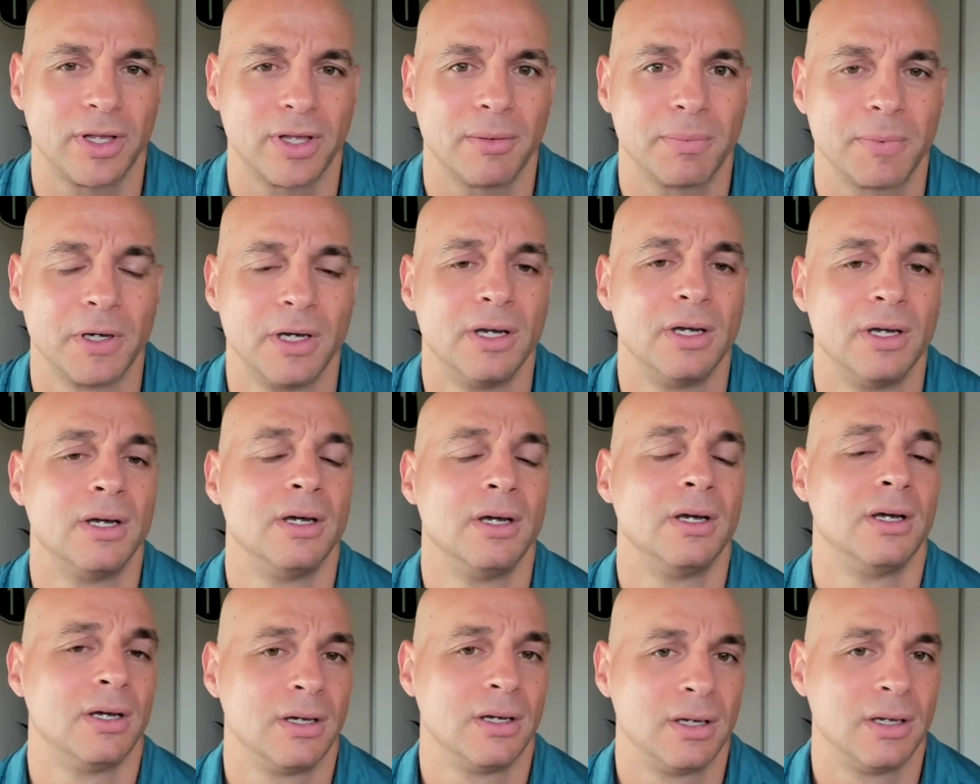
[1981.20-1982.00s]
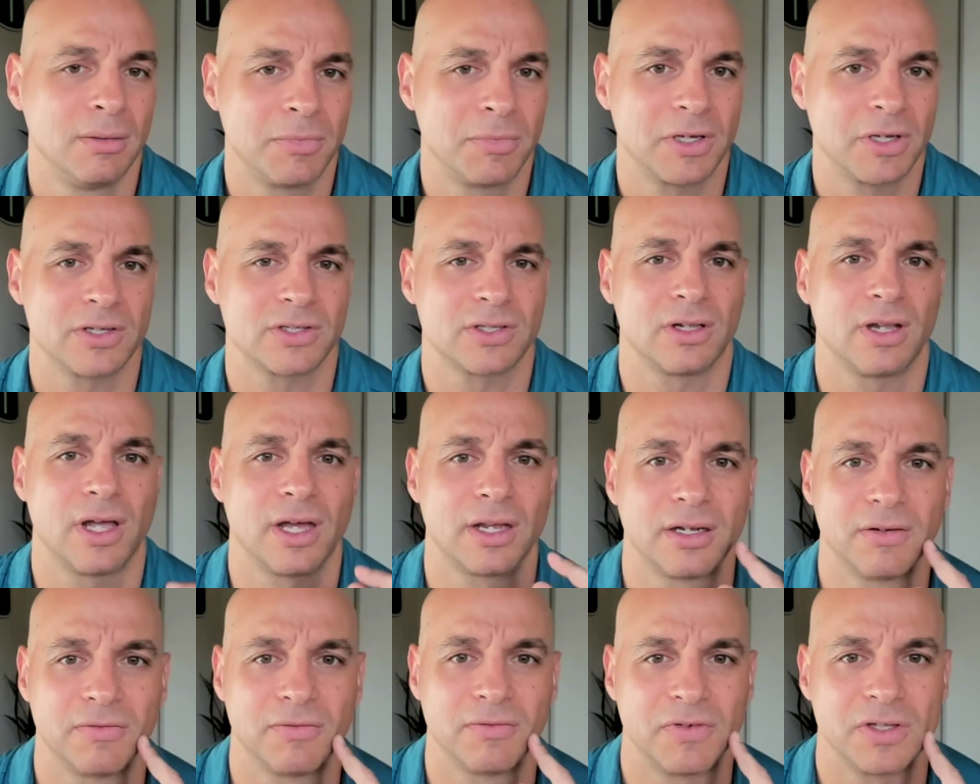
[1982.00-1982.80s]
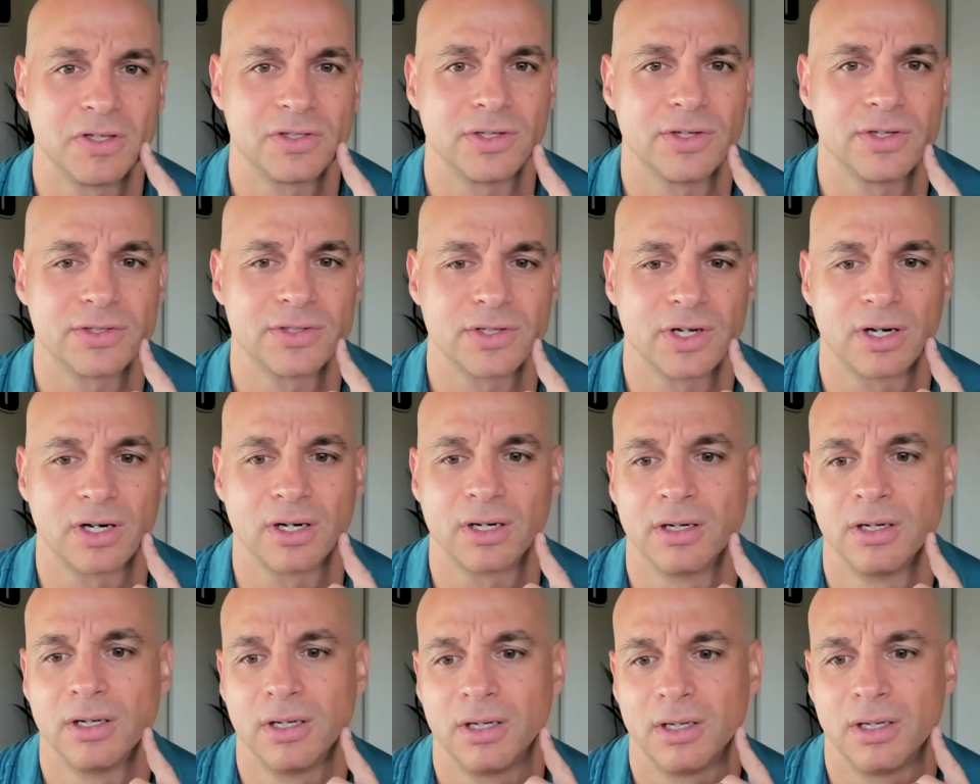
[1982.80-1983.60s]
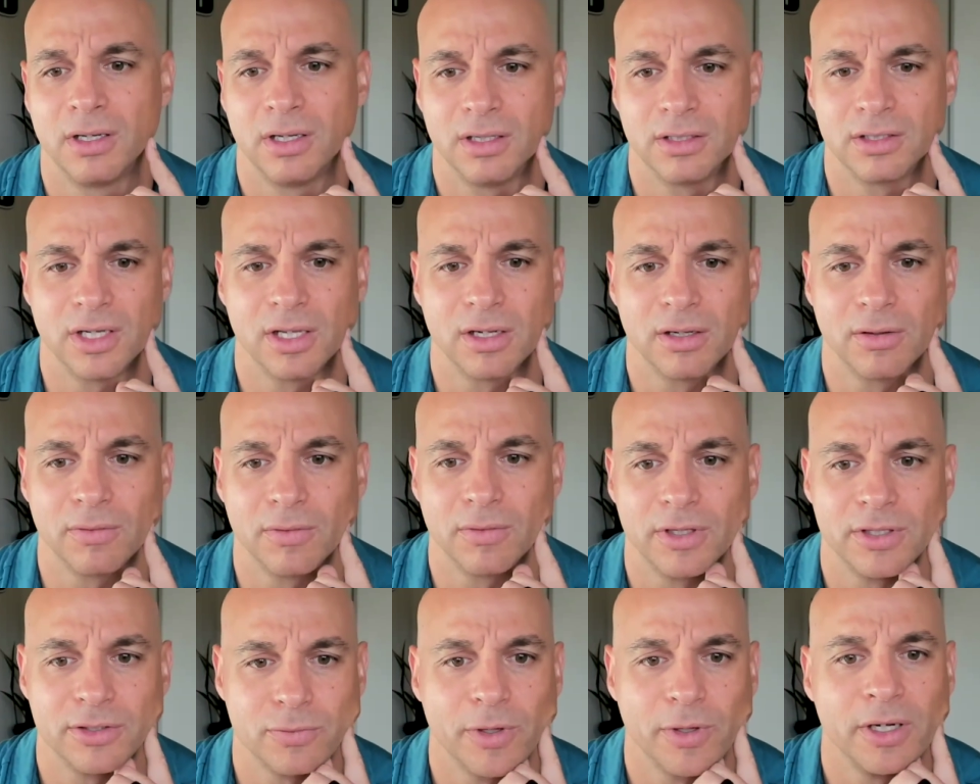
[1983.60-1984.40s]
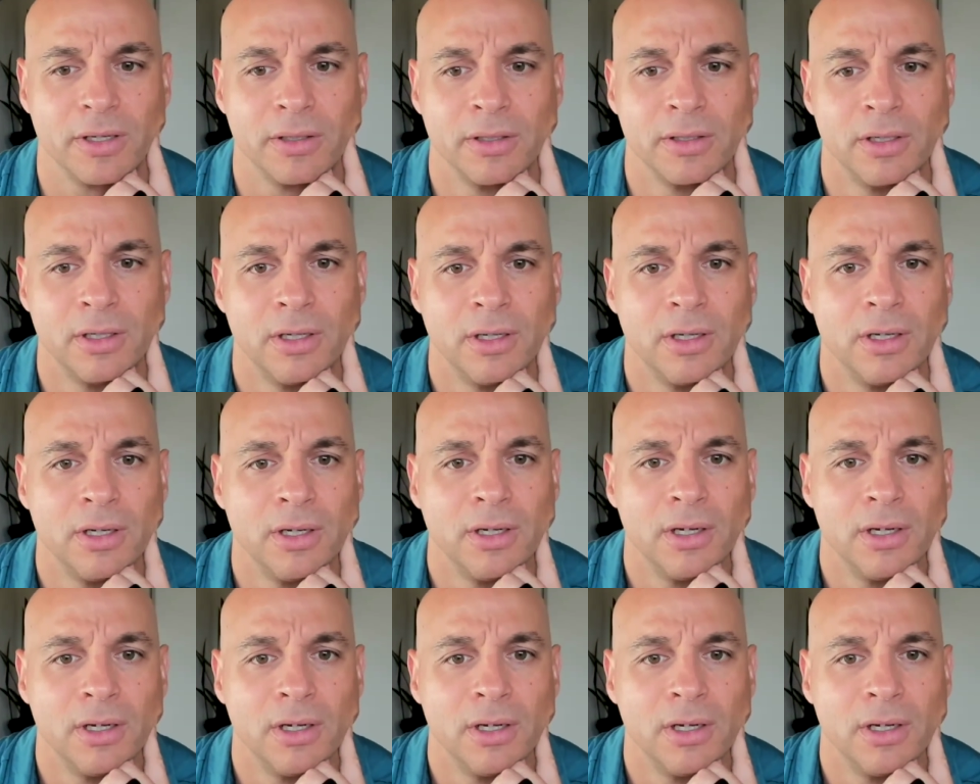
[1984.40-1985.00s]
flip, because a lot of the VCs are in Delaware as well.